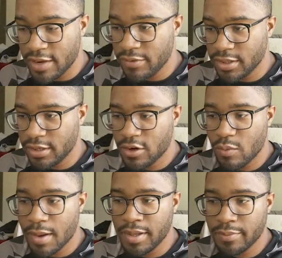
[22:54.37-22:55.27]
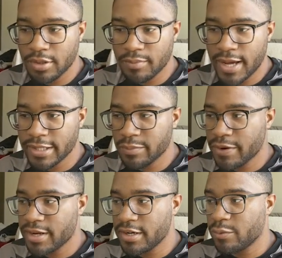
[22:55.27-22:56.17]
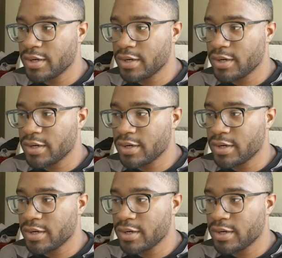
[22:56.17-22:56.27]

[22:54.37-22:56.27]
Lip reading: everything on why people are buying the product,